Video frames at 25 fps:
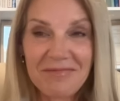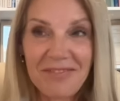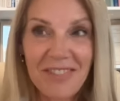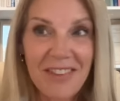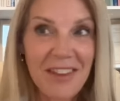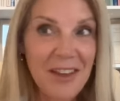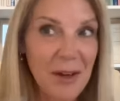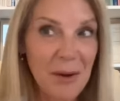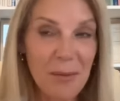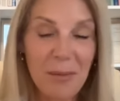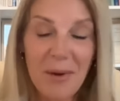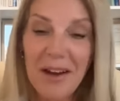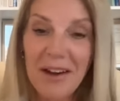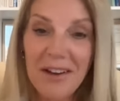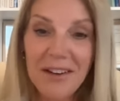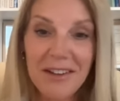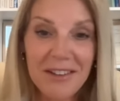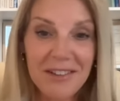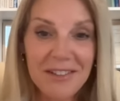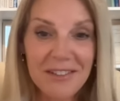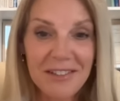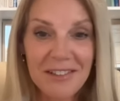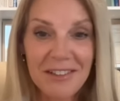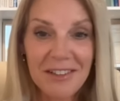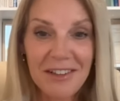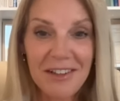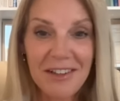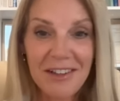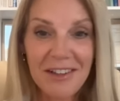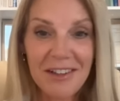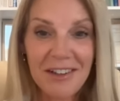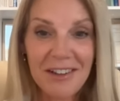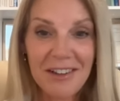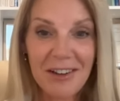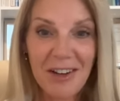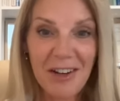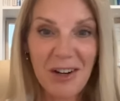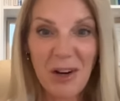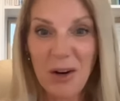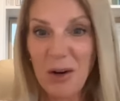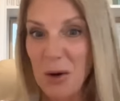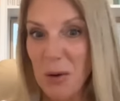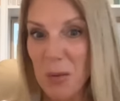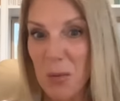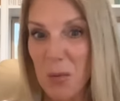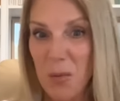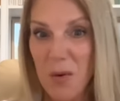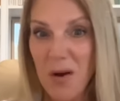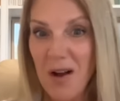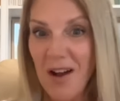think about it. I don't
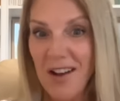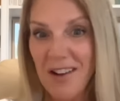know.